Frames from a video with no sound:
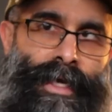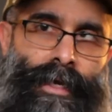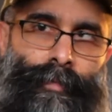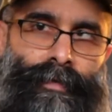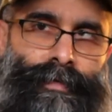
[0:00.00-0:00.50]

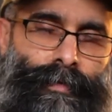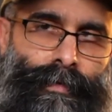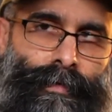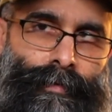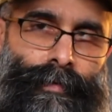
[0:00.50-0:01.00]
cable,
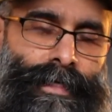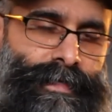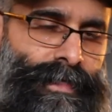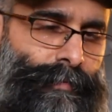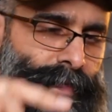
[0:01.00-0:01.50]
or 30
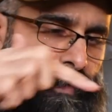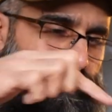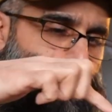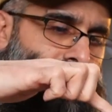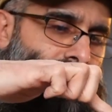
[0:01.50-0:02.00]

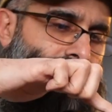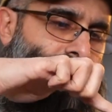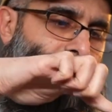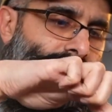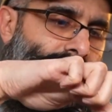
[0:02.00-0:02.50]
centimeters,
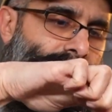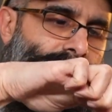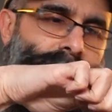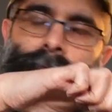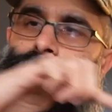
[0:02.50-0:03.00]

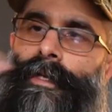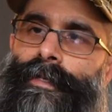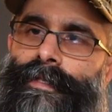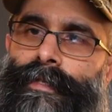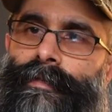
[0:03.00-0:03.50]
and it
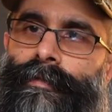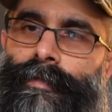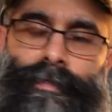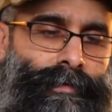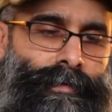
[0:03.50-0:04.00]
plugs in
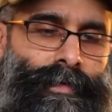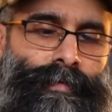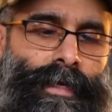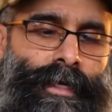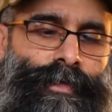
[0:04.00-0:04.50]
to this
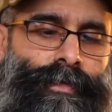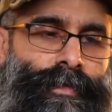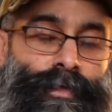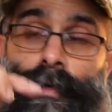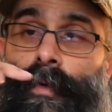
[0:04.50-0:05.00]
flash.
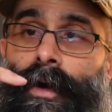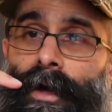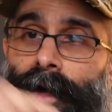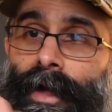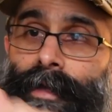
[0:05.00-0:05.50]
So
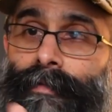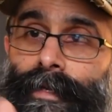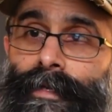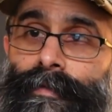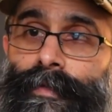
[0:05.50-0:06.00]
I
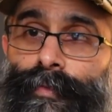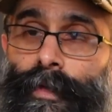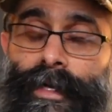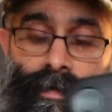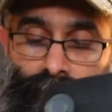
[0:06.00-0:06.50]
like it this
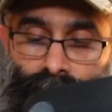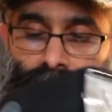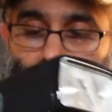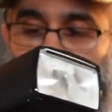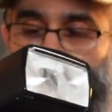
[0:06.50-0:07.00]
way
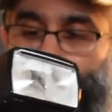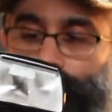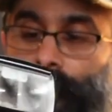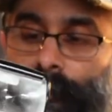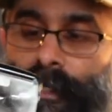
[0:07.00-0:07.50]

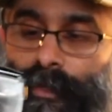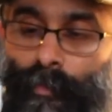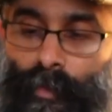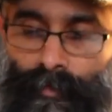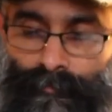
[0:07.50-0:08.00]
so much
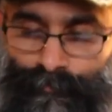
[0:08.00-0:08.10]
more.